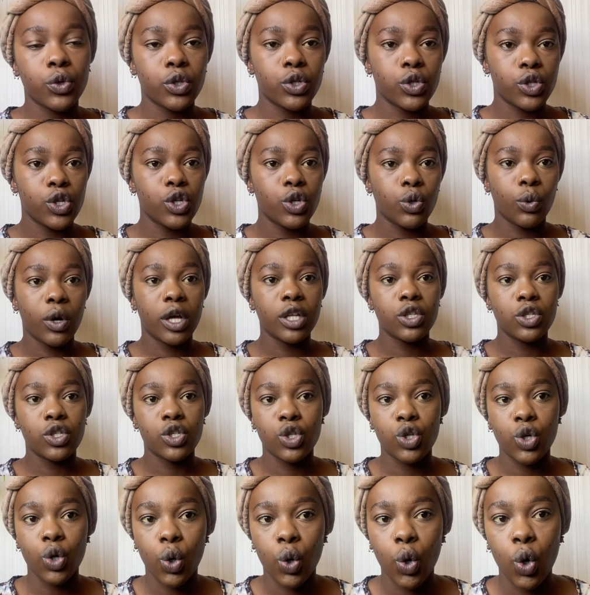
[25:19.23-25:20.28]
do you want
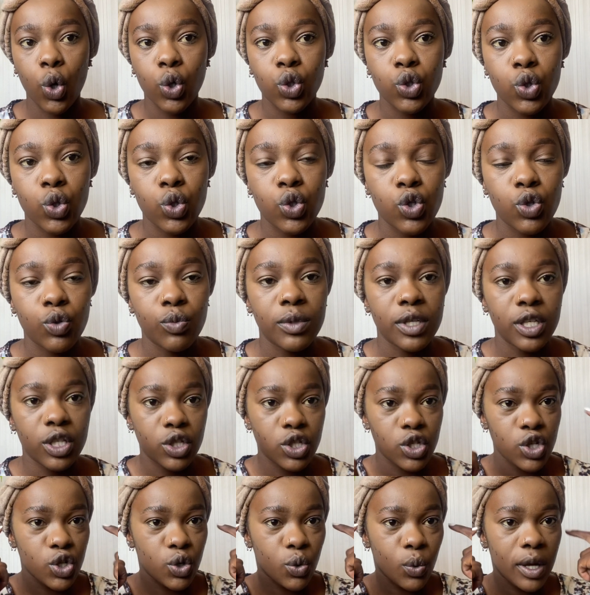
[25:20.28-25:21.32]
your contour to be.
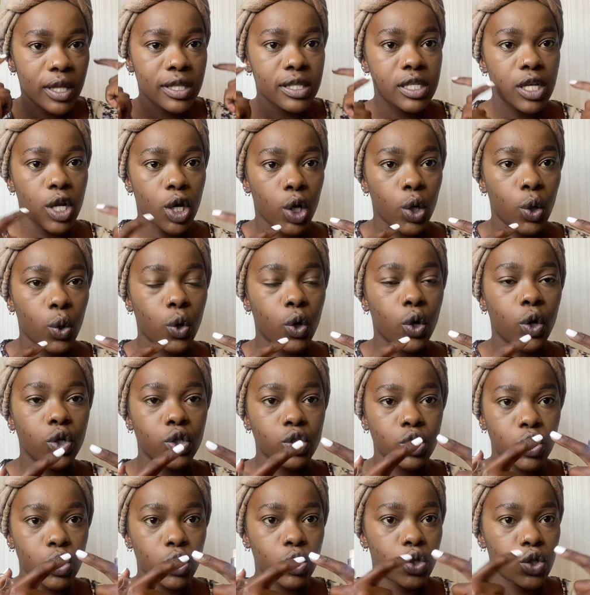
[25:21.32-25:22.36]
Do you want a low
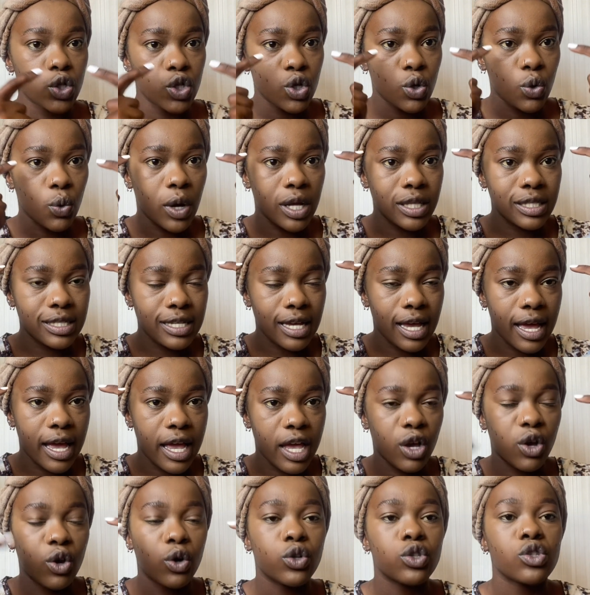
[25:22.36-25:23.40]
contour? Do you want a high
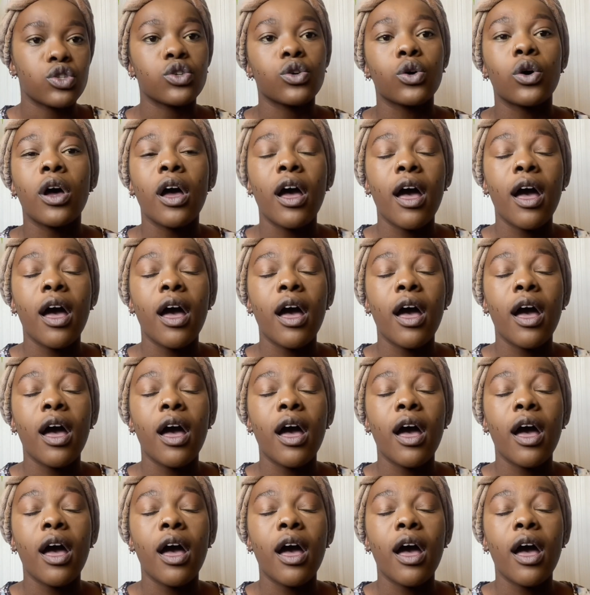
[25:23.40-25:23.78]
contour?